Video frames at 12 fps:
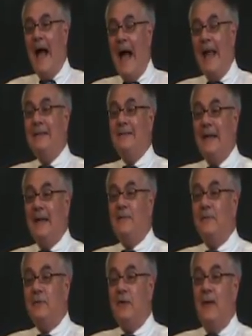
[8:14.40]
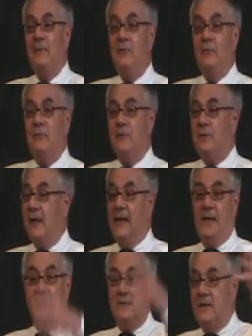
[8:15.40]
I said at the time it was a
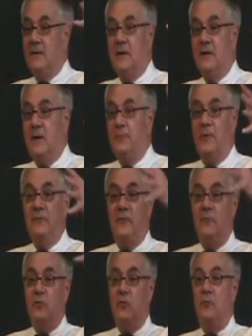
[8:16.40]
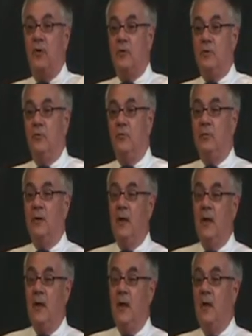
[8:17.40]
mistake. I said in a clipping from Bloomberg News.
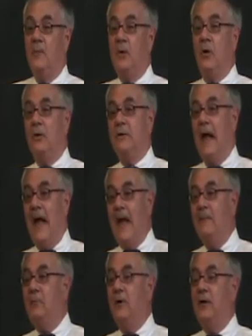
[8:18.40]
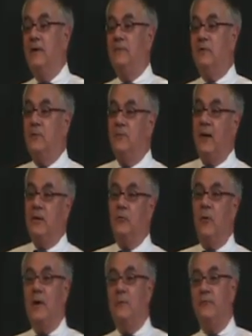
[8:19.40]
Because I believe that the
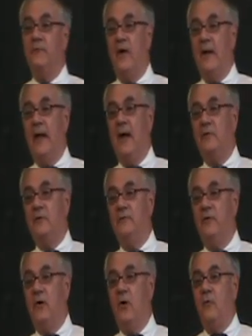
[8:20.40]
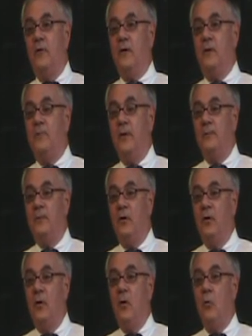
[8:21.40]
best way to provide housing for lower-income people
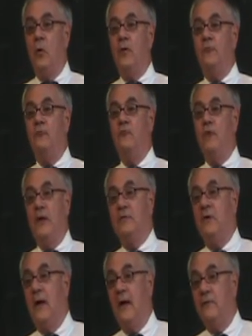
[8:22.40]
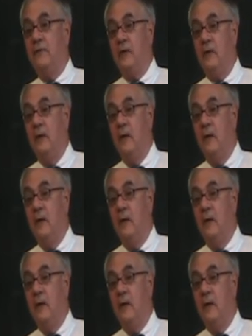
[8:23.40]
was through rental housing.